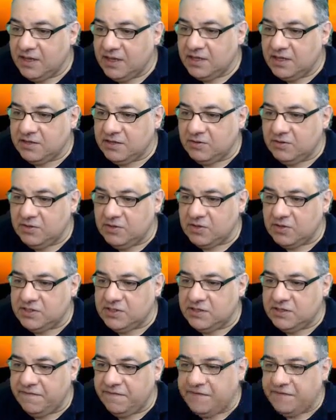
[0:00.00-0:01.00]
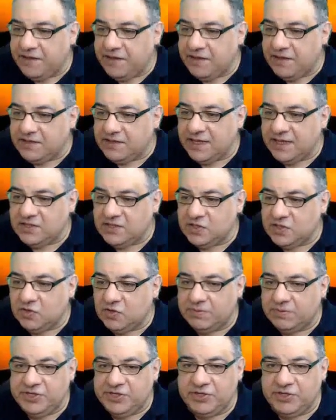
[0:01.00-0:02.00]
So lots of uh, tactical
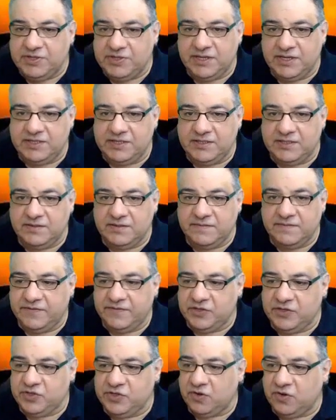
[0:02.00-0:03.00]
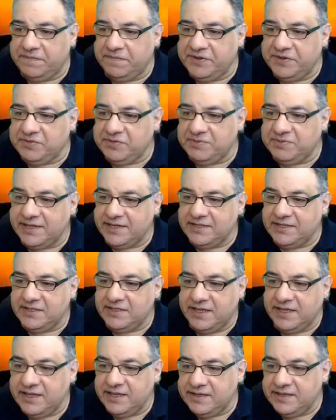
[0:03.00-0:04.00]
opportunities for sure. Bishop takes d
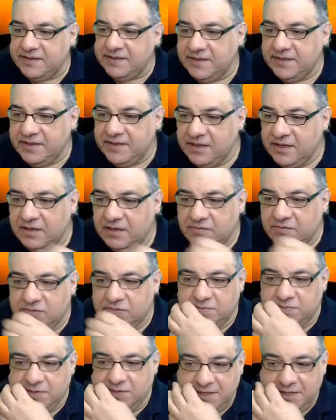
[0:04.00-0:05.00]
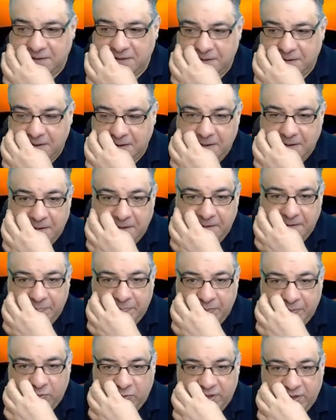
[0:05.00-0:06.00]
eight was played.
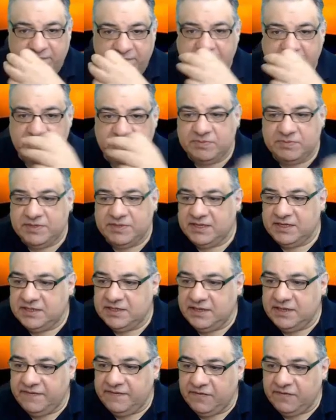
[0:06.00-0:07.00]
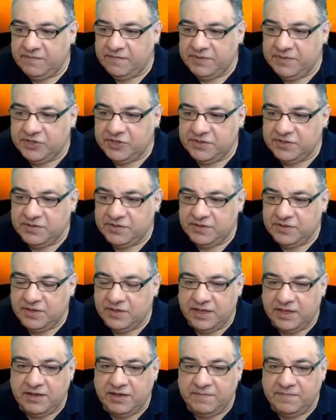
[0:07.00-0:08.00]
We have bishop takes c four, bishop,
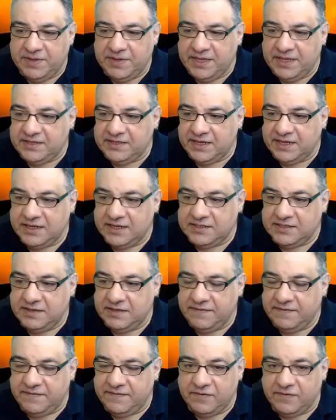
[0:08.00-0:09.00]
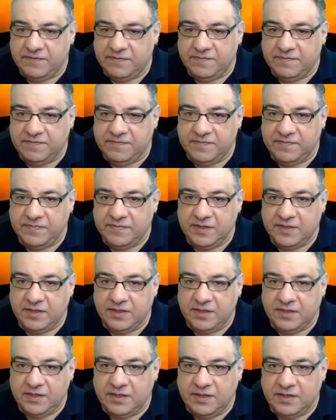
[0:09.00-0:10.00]
and uh, now b takes c four.
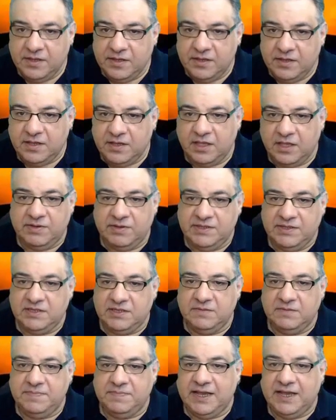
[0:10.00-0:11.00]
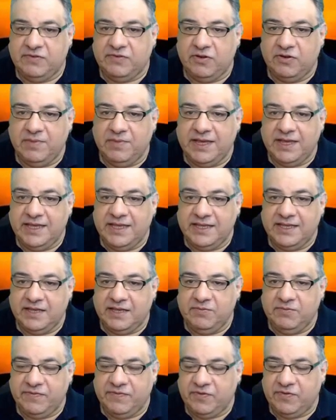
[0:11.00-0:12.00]
Otherwise there's a back row mate
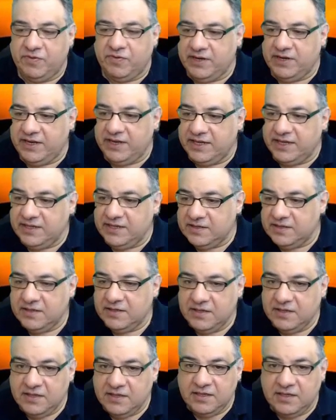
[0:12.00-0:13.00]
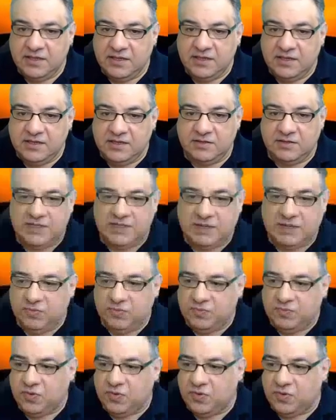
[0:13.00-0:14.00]
again with queen e eight. So double
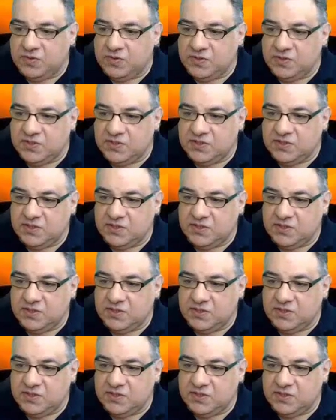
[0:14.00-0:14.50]
pawns.